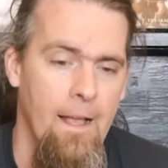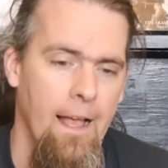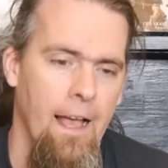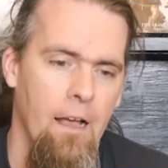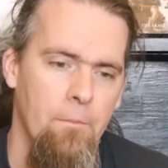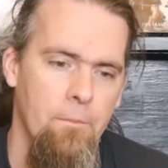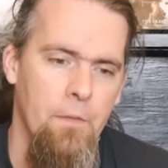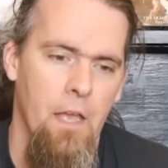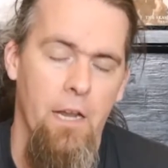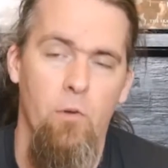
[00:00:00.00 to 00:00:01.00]

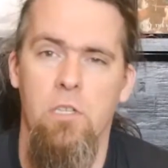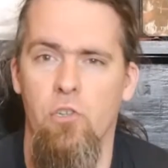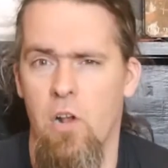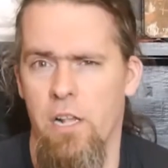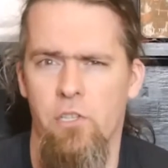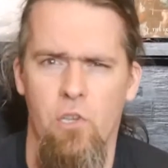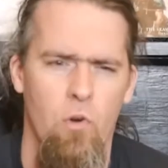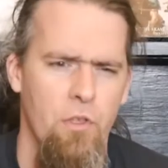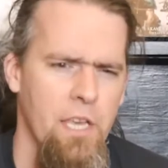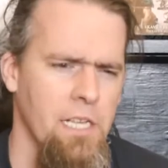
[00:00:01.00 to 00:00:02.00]
And also try and
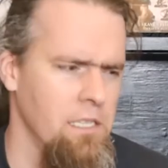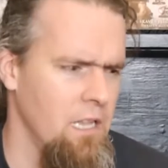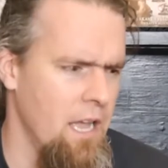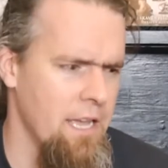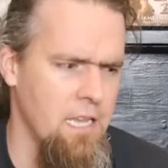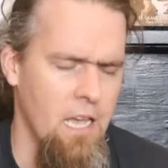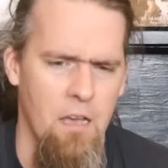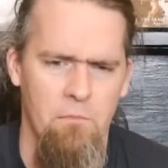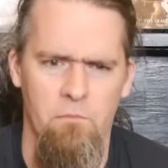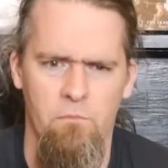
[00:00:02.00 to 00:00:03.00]
score things like
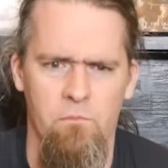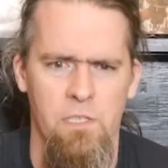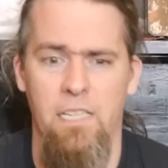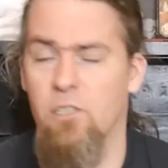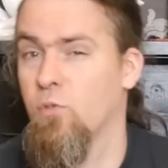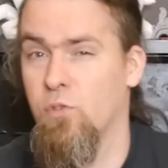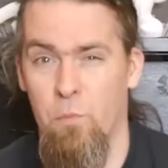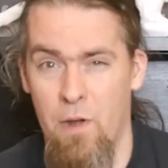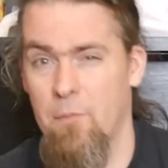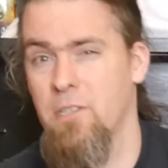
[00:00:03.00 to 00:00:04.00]
tactical
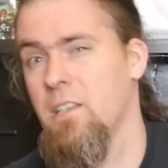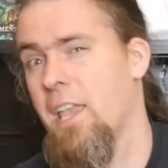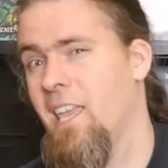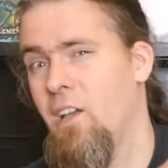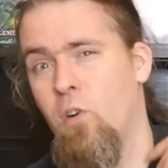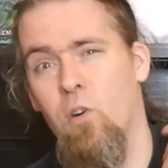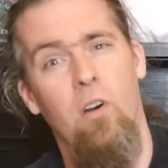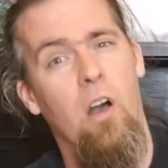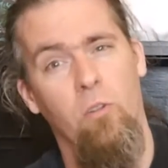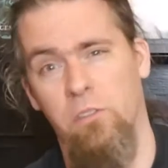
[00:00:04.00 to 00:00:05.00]
supremacy
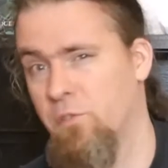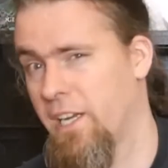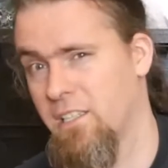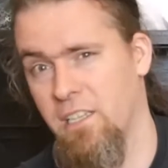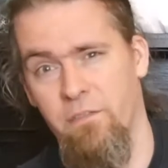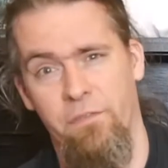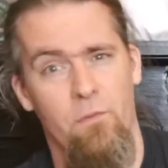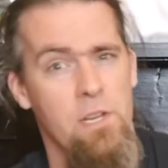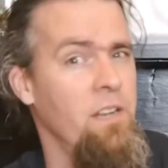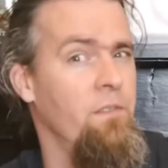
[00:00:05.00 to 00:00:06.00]
or hold objective,
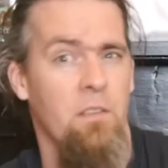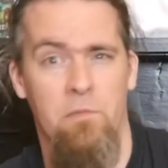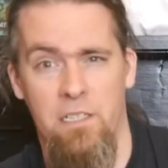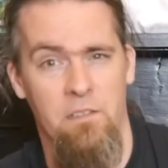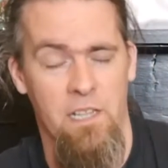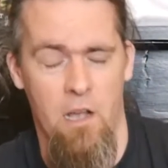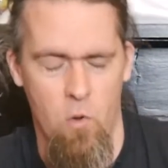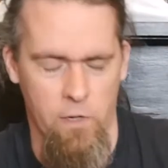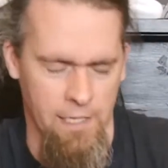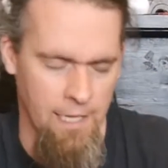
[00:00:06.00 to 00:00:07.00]
whichever the objective they're
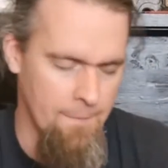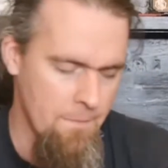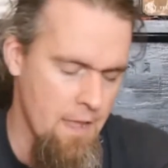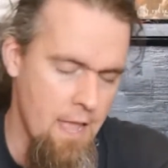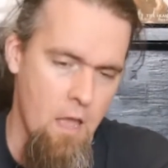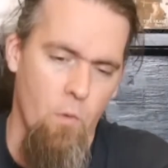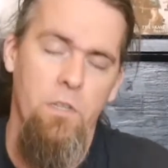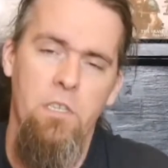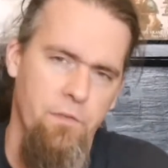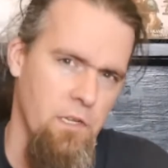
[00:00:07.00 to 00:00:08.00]
holding.
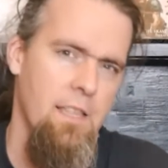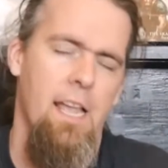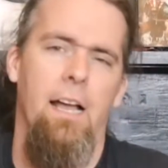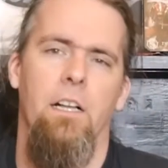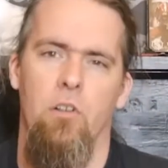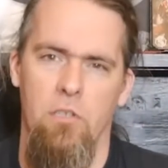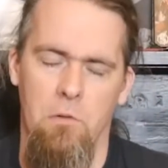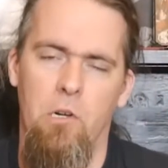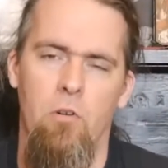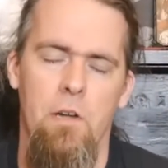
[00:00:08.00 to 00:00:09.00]
Once you've done that and got
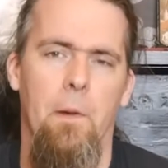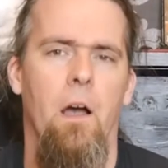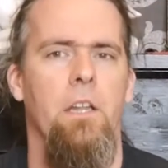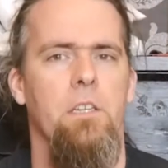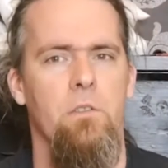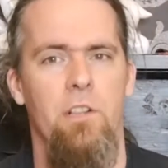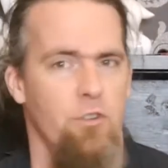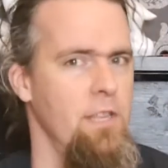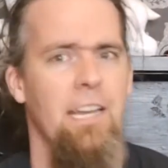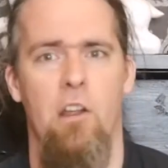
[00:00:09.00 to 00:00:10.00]
some glory behind you,
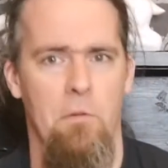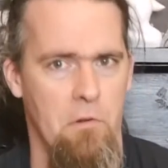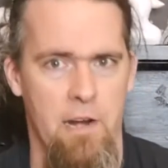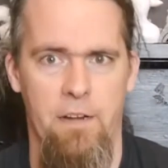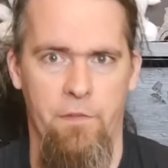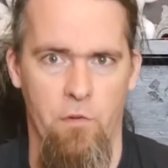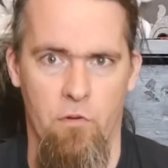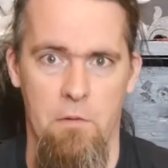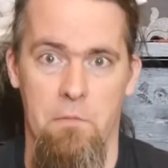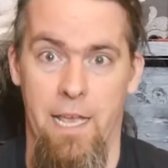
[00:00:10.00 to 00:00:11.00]
you then upgrade for your
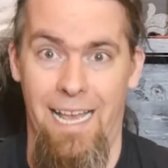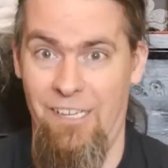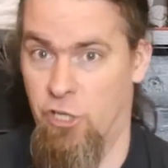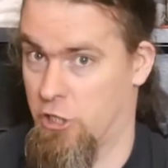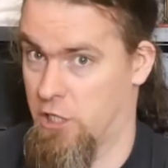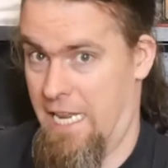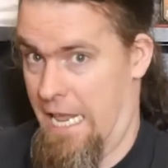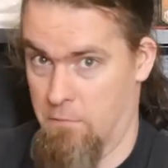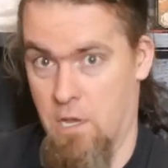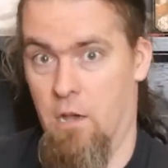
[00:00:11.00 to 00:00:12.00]
Grimnir and just
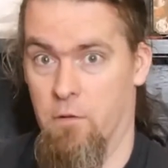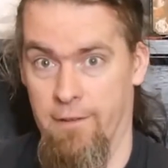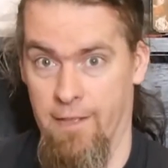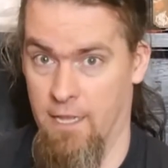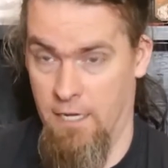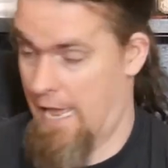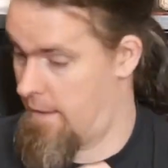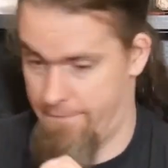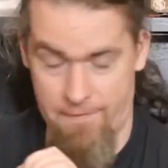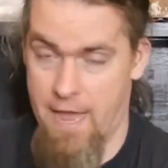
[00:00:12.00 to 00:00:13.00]
let him go. Let
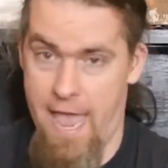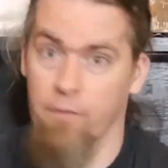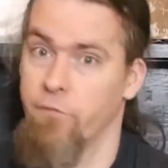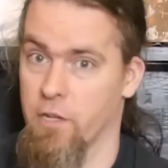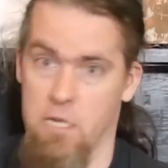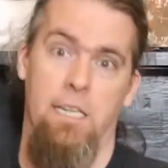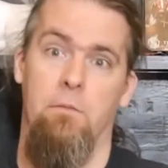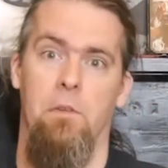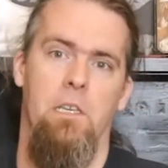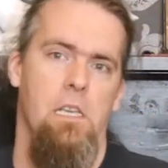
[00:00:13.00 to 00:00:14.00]
him fight everything,
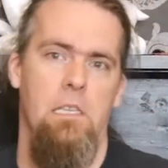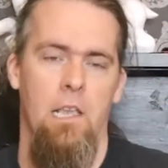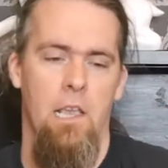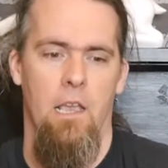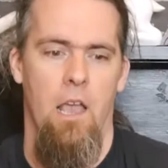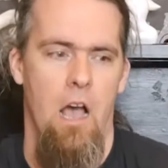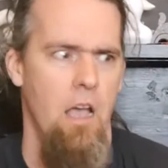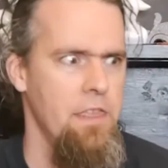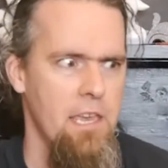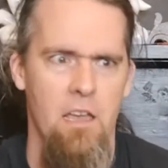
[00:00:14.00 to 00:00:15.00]
because
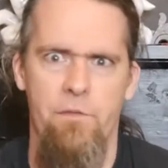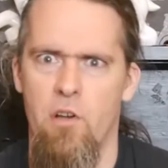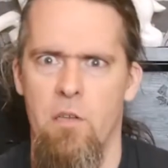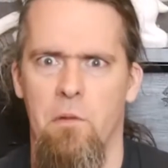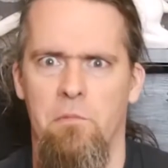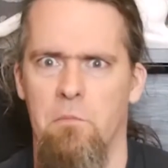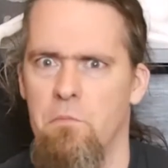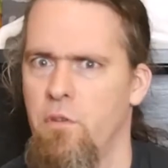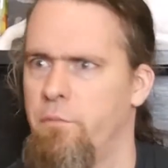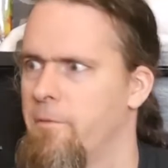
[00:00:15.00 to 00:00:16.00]
I think I've got him up to
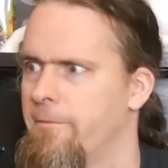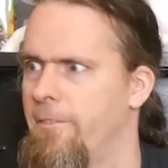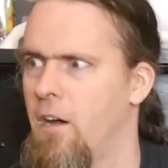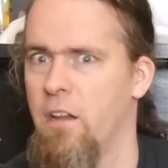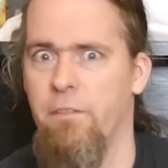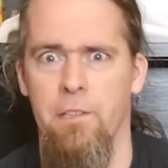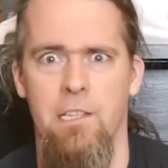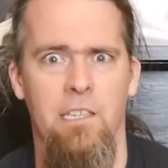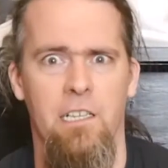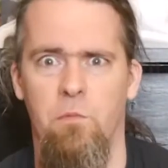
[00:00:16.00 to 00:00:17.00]
movement 5 with
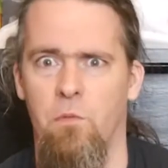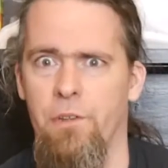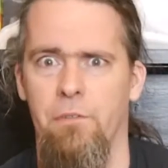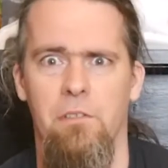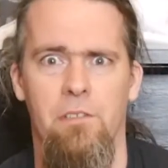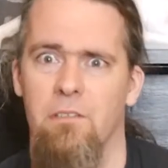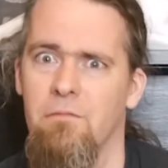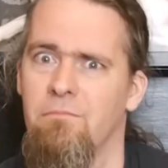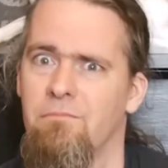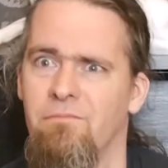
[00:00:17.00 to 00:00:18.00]
6 wounds
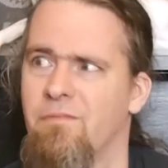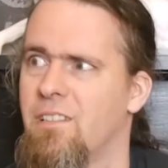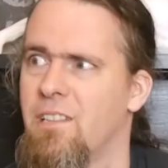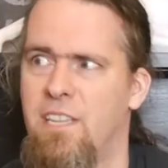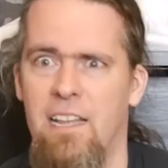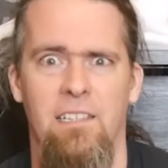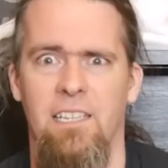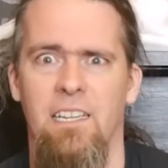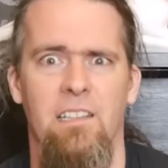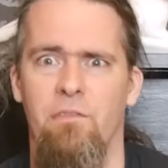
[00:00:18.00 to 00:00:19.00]
and
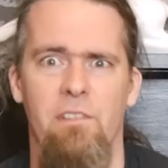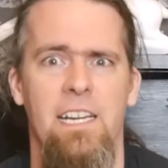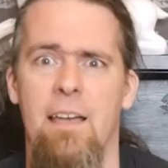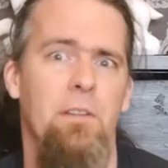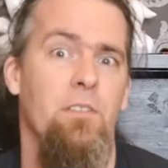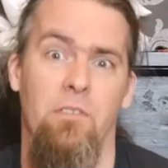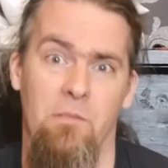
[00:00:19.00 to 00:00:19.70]
dealing 3 damage or